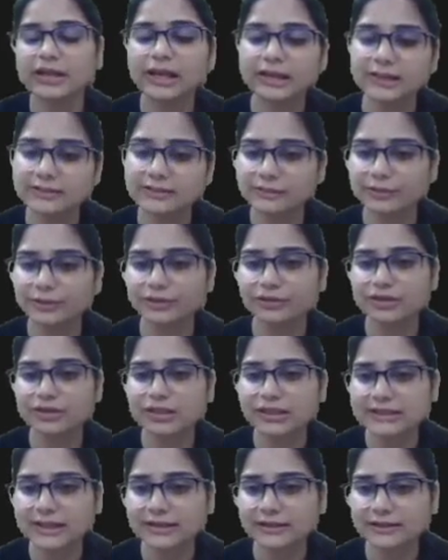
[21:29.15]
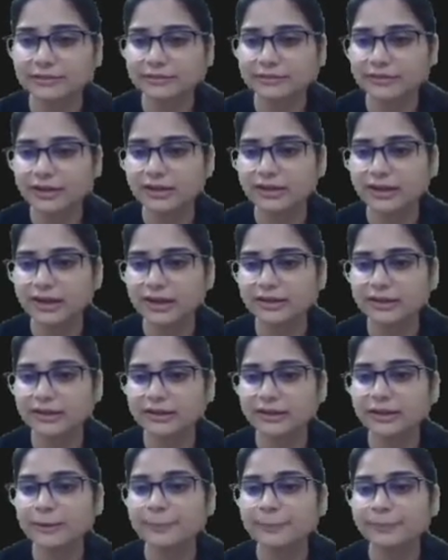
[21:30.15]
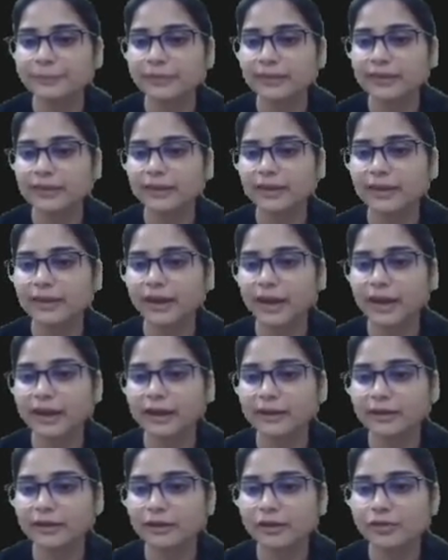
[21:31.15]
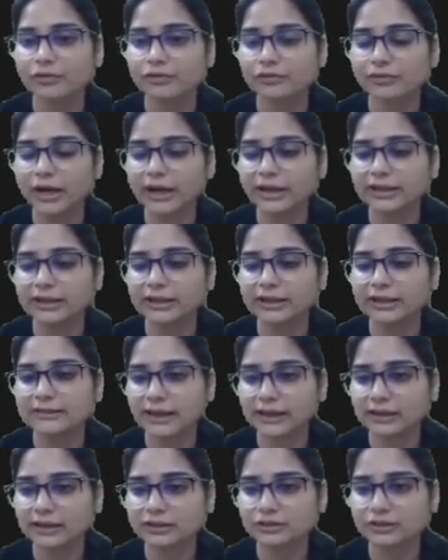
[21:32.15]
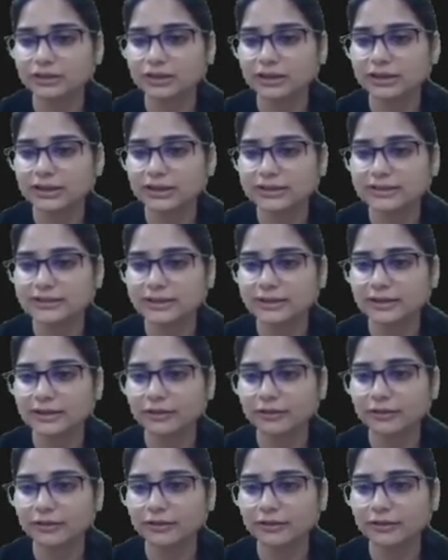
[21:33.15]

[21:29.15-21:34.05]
that is going to get satisfied, that here array of I is actually less than or